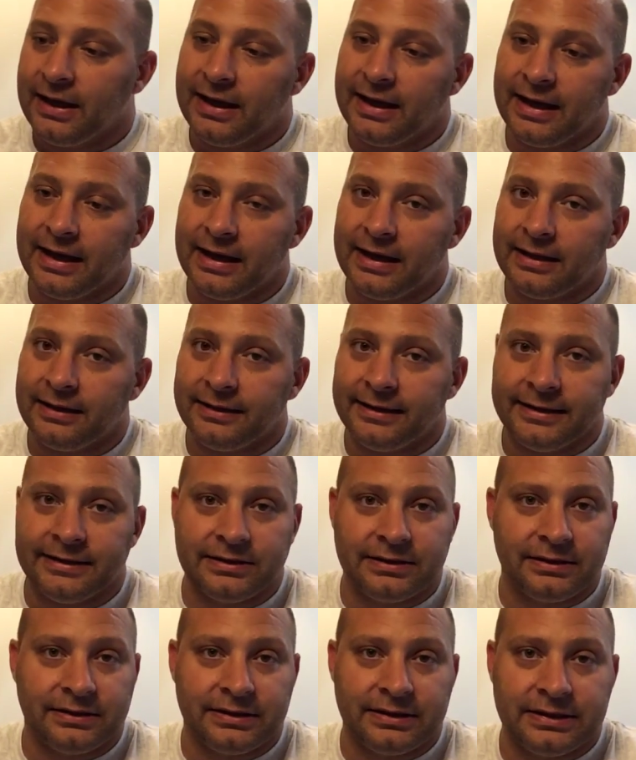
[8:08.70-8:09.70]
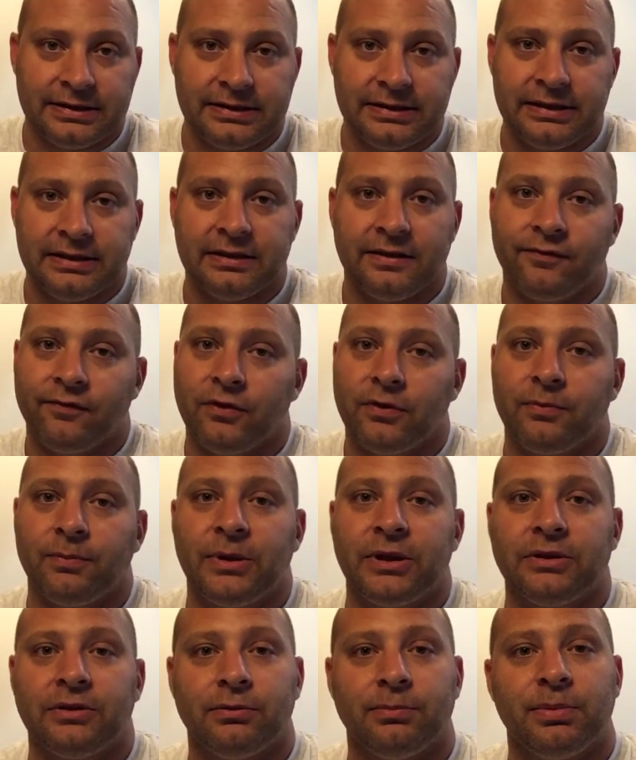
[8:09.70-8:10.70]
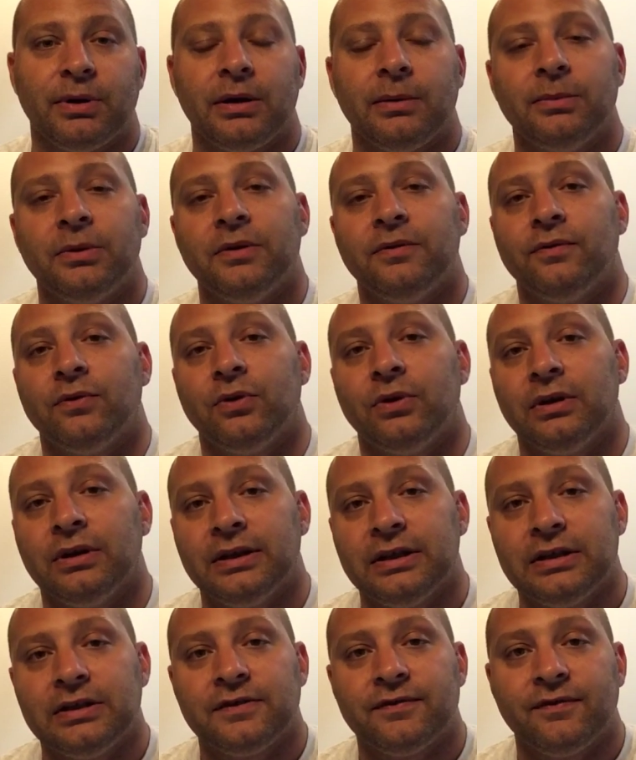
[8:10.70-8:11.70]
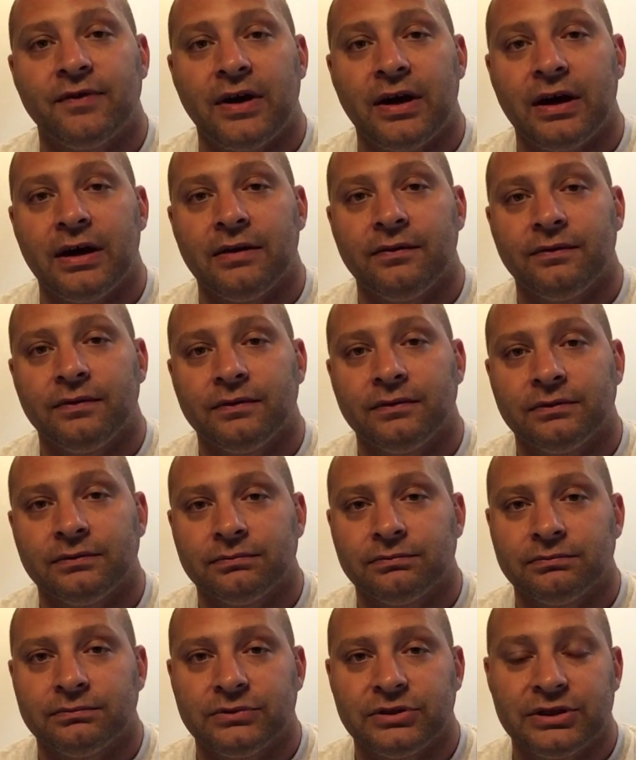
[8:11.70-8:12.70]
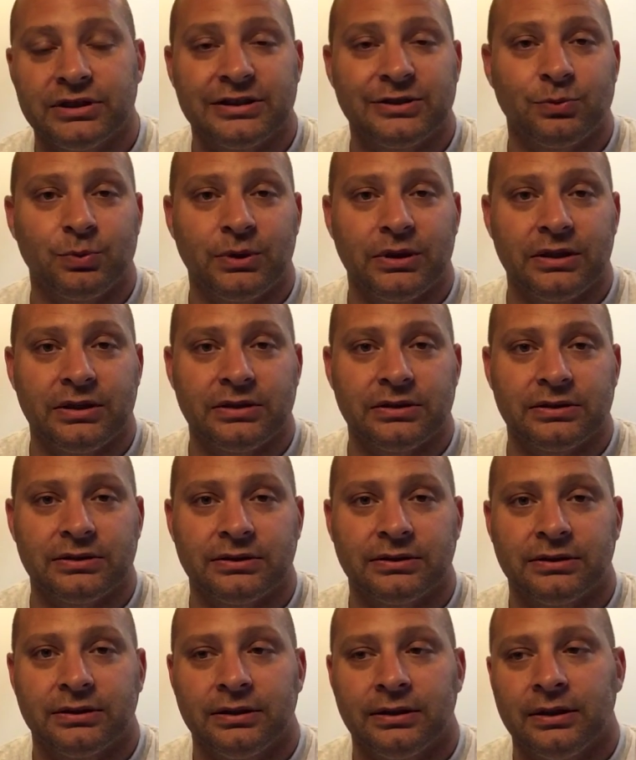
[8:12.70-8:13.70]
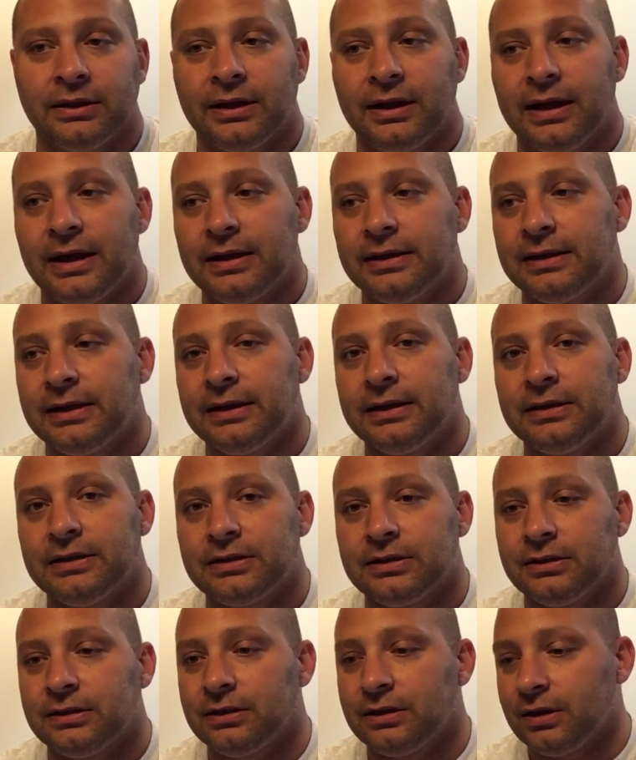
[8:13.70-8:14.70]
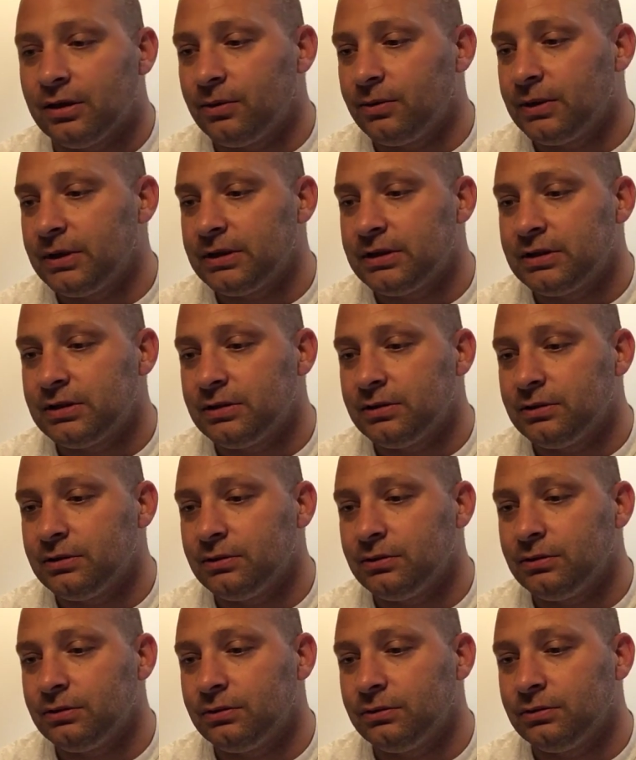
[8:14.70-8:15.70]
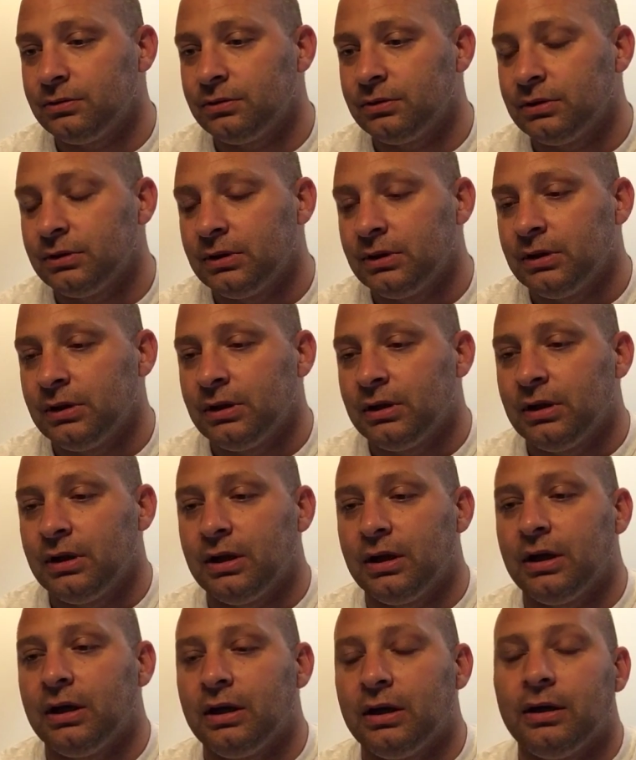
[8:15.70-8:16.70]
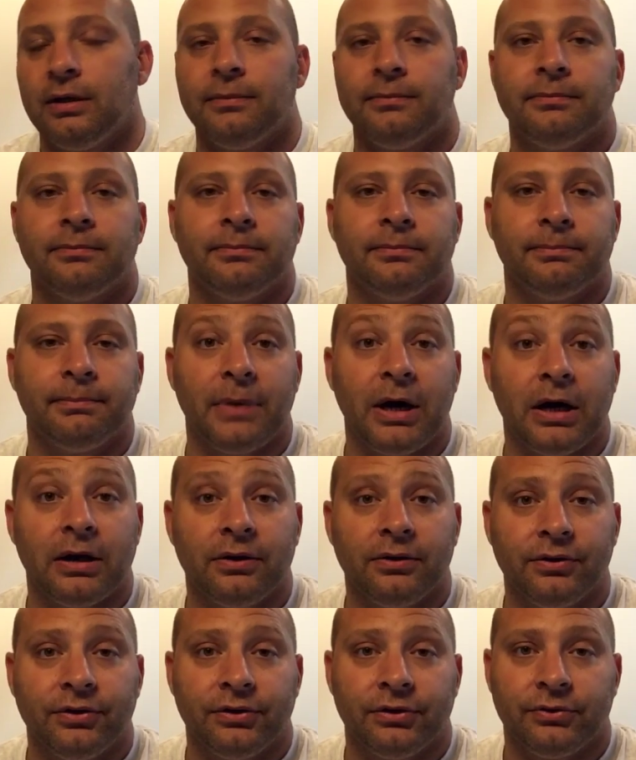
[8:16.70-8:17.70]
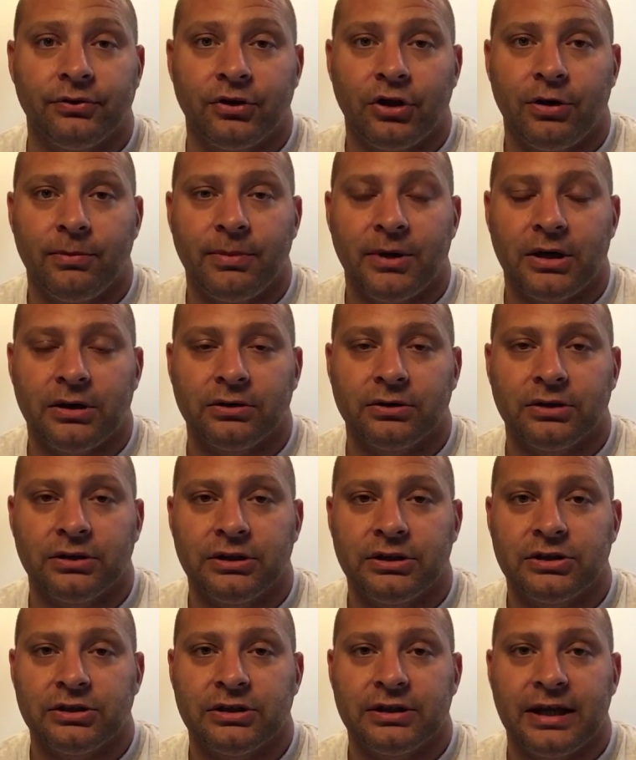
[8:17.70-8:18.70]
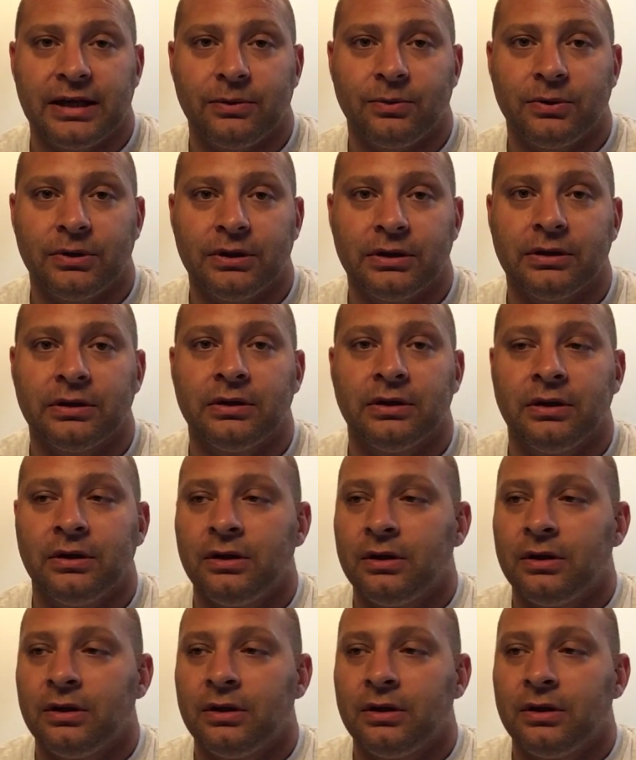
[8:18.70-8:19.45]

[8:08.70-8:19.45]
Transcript: and it's going to sit in the fermenter probably for at least 5-6 weeks, and then it's going to go into bottles. So I'll bottle condition that one,